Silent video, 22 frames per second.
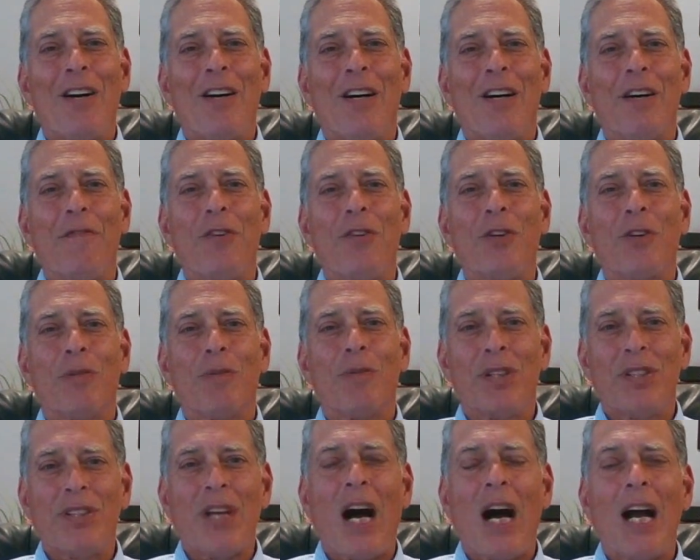of your
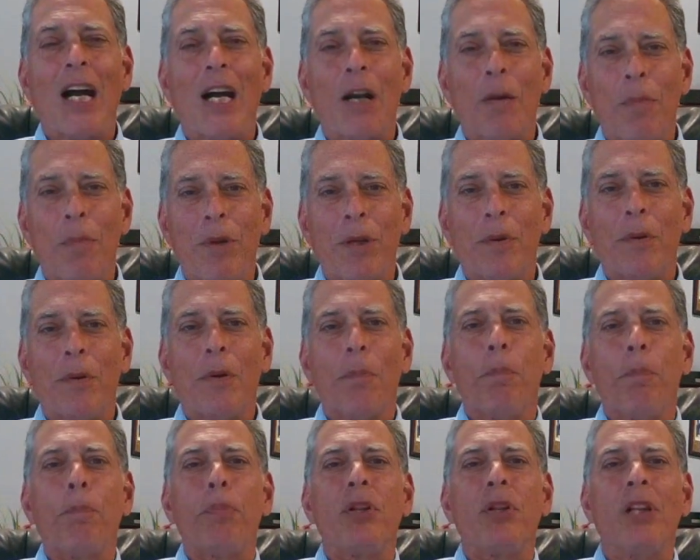retirement
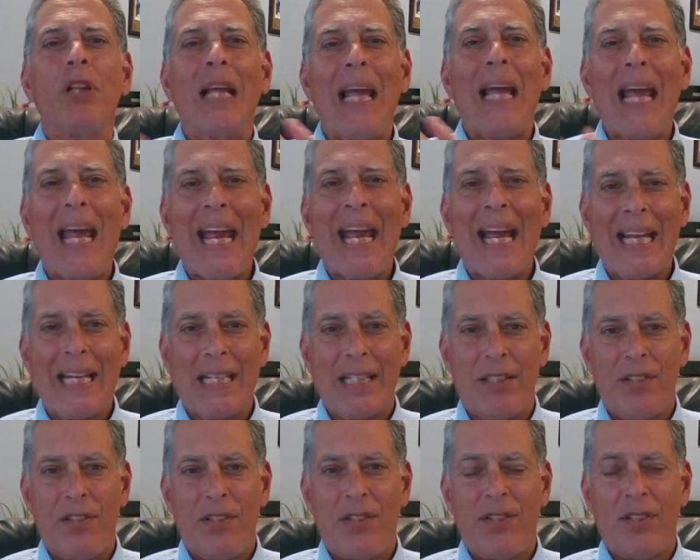
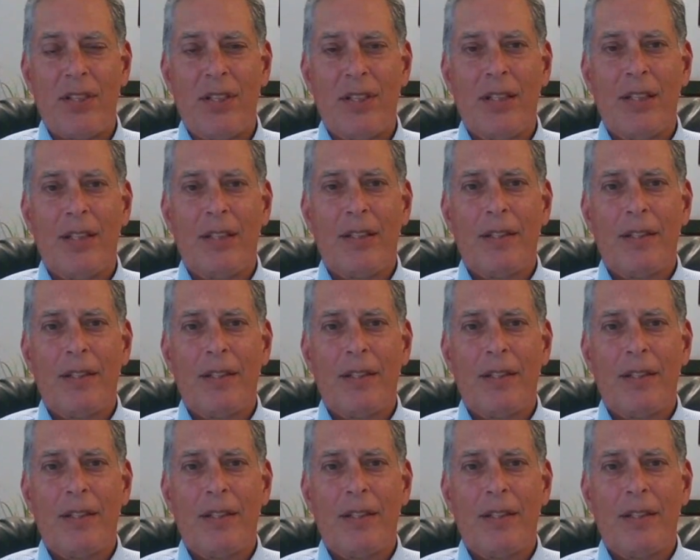plans,